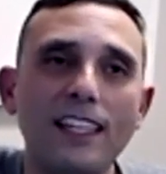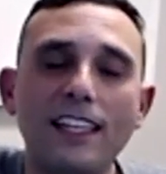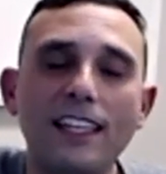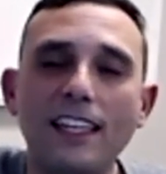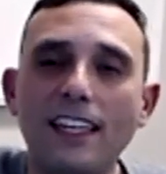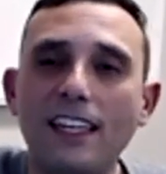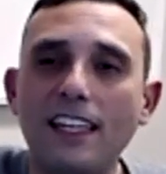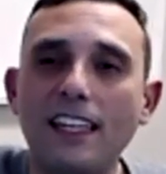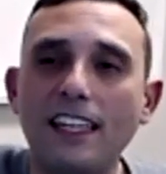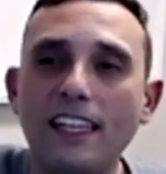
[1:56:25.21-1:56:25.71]

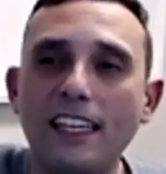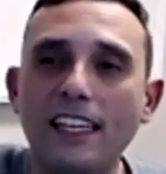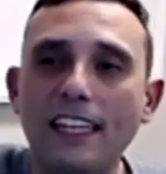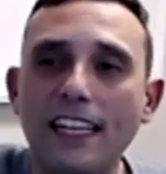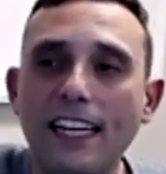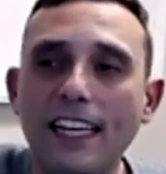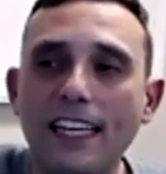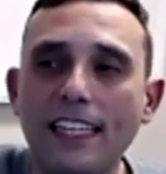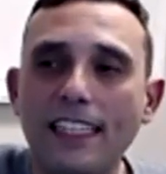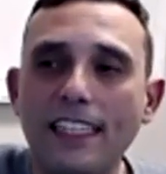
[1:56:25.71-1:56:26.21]
Yes. Uh,
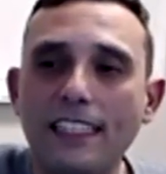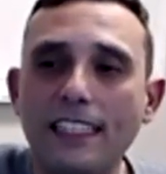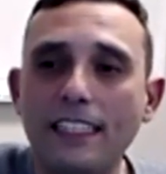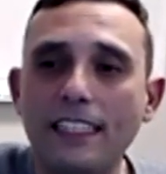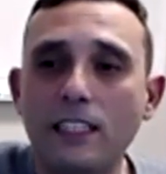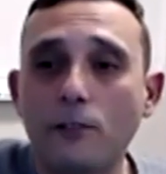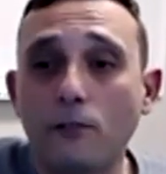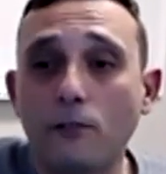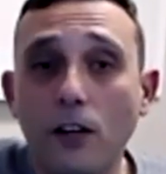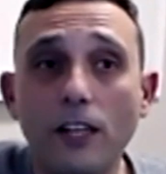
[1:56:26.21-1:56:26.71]
and
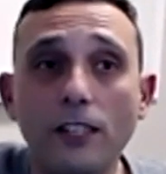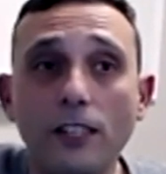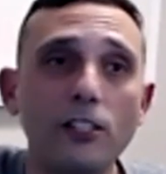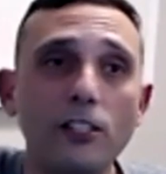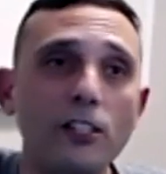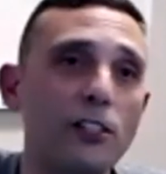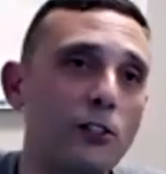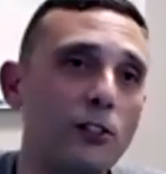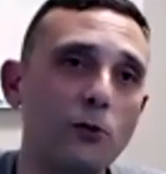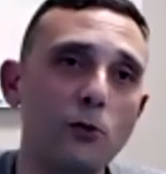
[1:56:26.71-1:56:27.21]
it's fun.
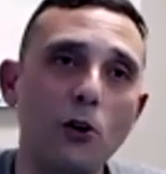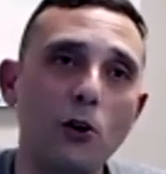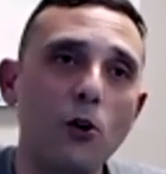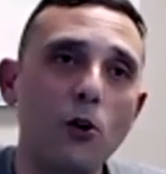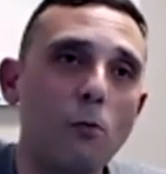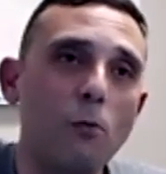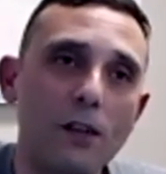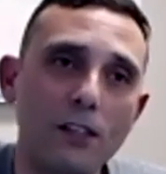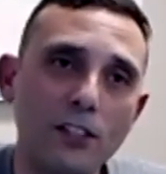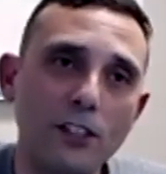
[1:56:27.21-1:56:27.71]
You could do a
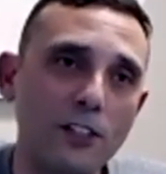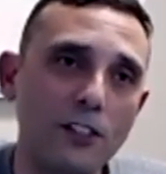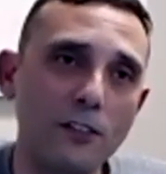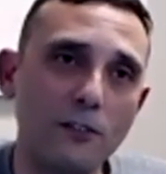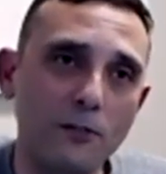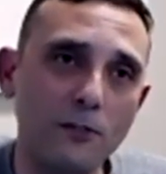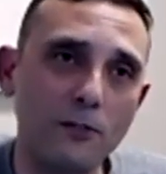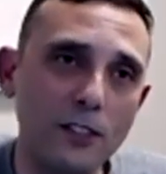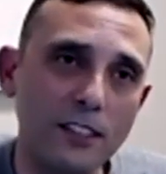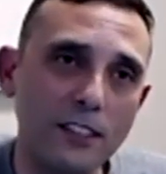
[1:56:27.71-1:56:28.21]
whole bunch of
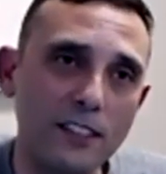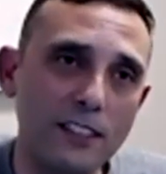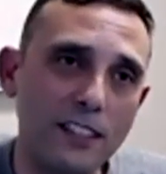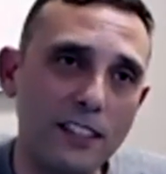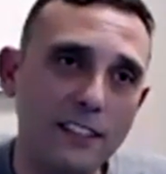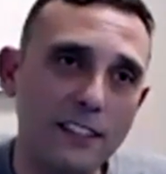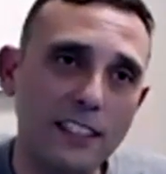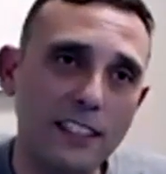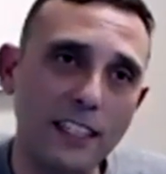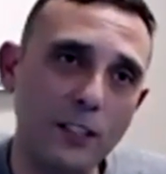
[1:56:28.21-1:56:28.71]
different
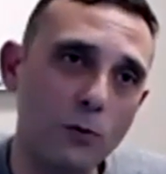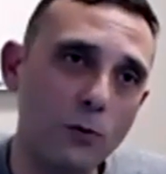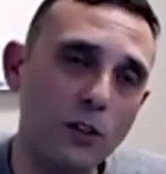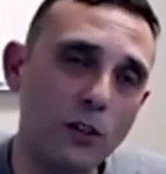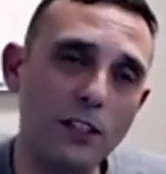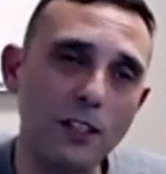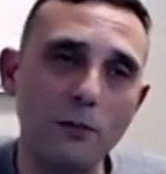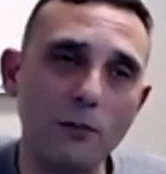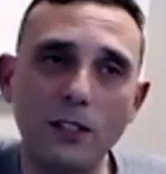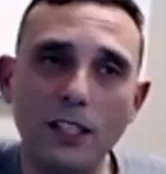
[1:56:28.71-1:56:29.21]
uh, things
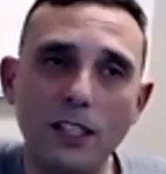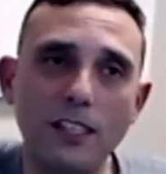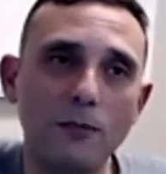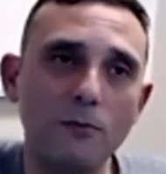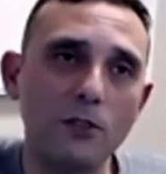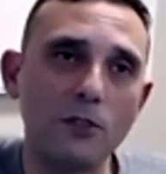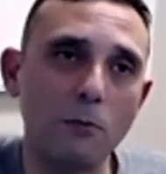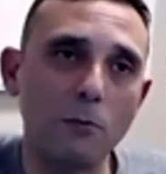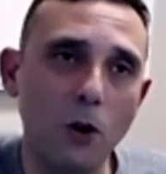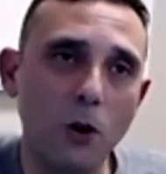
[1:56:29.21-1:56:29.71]
with it when it
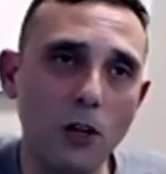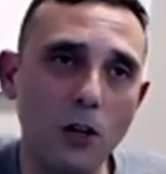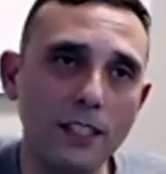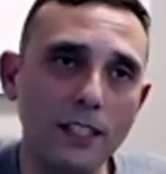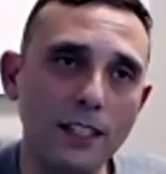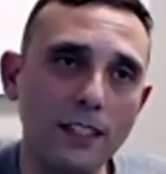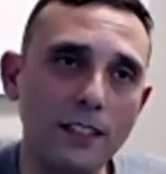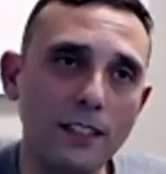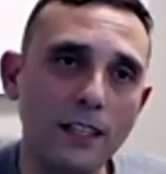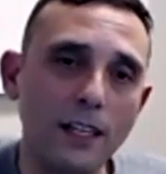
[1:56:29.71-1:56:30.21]
comes to
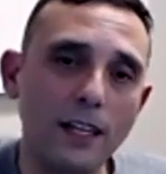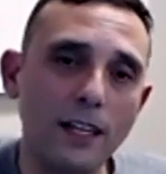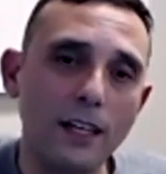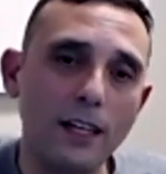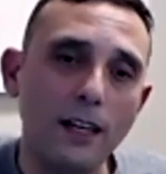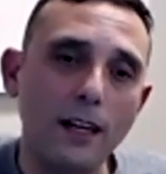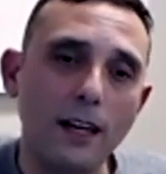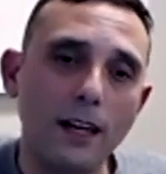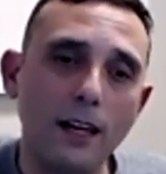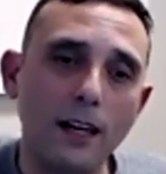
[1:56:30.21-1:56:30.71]
marketing.
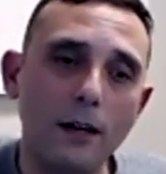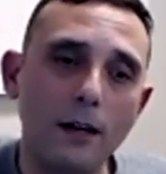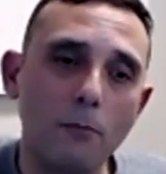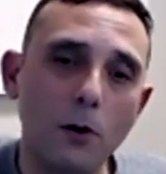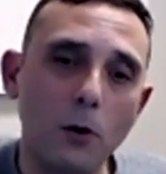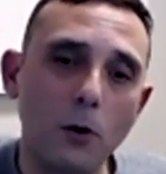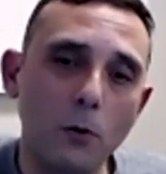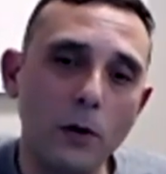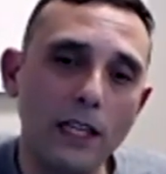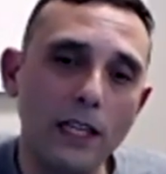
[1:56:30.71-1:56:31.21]
Yeah. Uh,
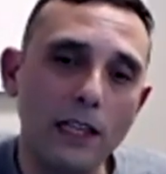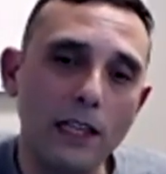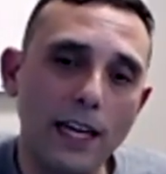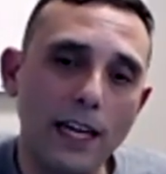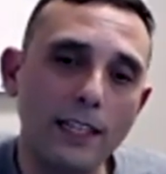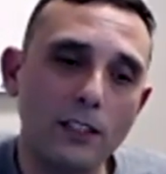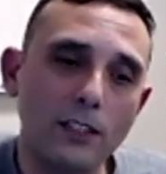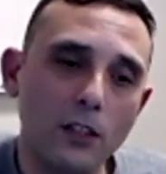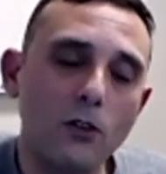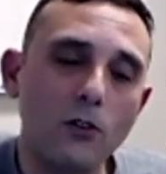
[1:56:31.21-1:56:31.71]
but we
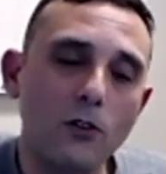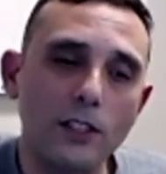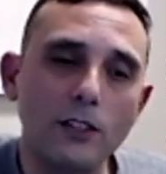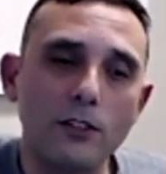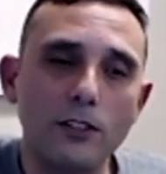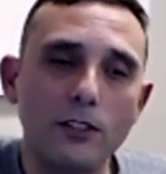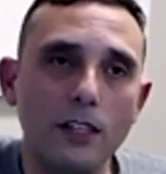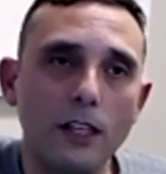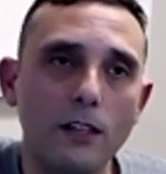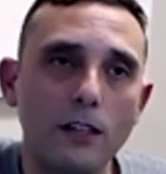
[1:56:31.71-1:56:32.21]
like to coin
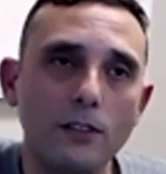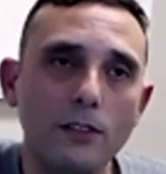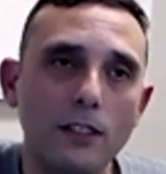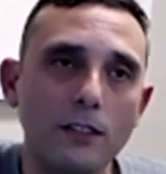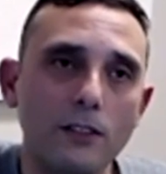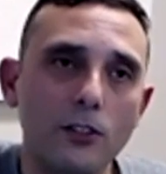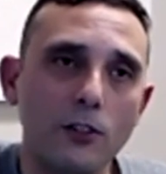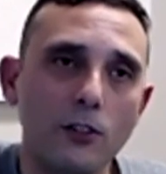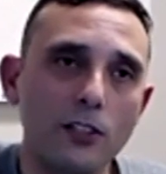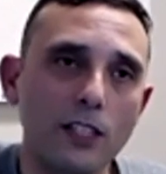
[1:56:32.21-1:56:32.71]
ourselves
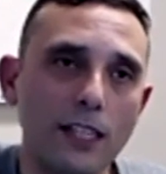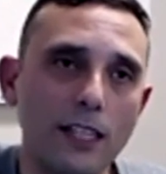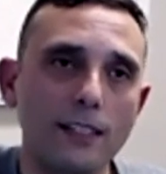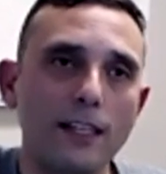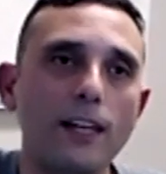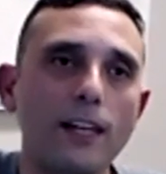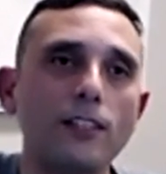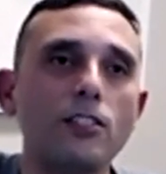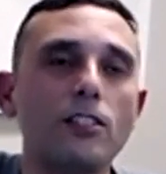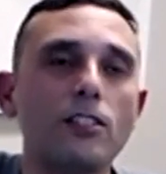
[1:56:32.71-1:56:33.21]
as your
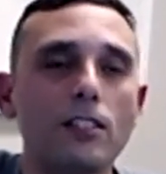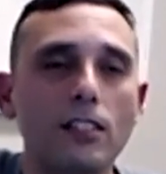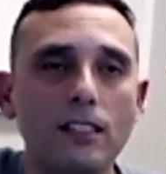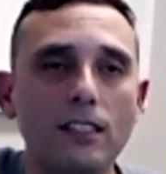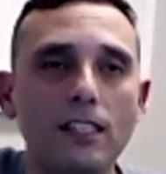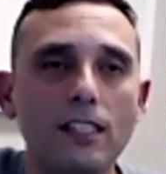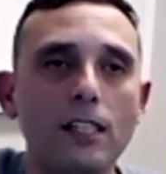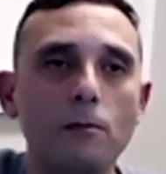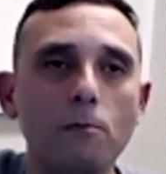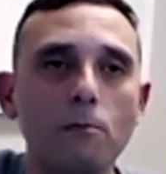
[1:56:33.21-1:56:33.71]
technology
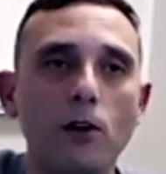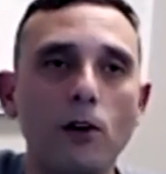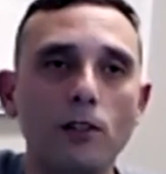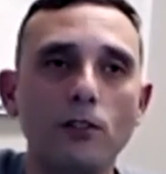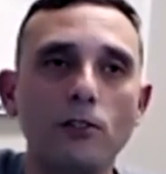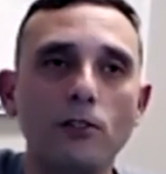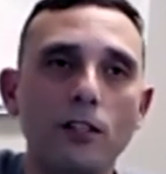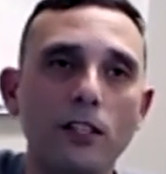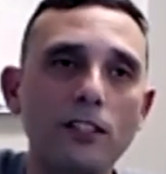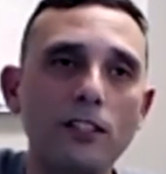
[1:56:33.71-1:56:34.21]
success
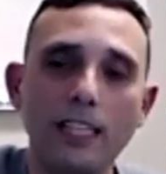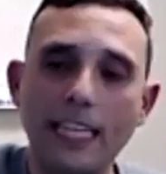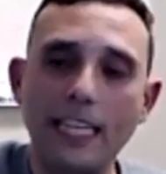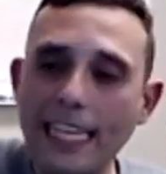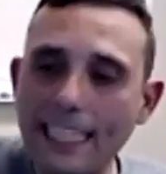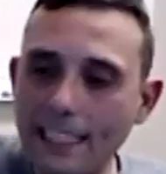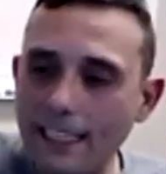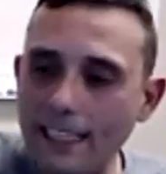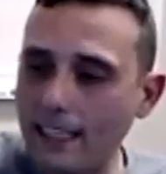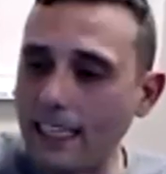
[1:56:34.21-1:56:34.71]
partner that
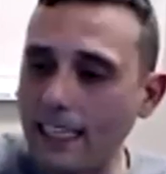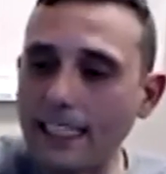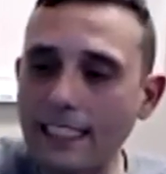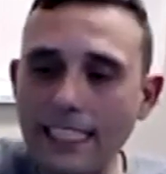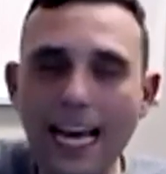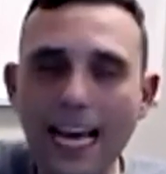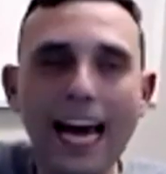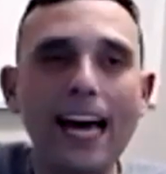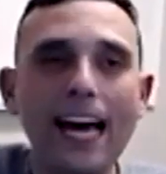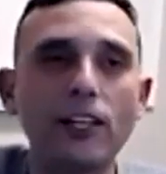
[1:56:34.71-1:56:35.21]
it
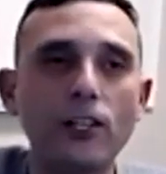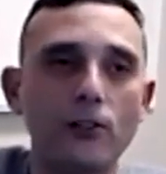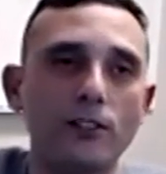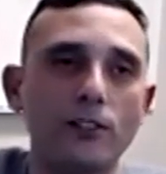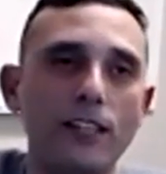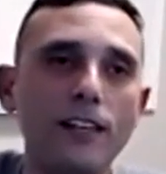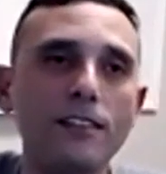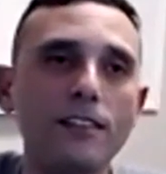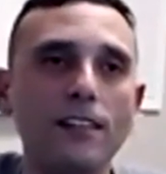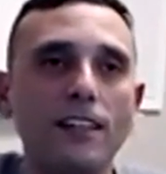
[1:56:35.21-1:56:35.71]
is at your
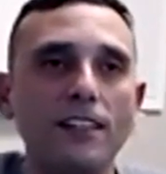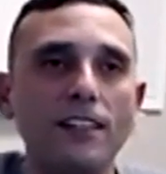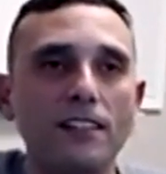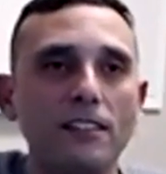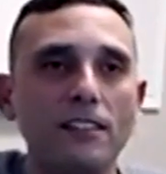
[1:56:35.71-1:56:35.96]
desk side.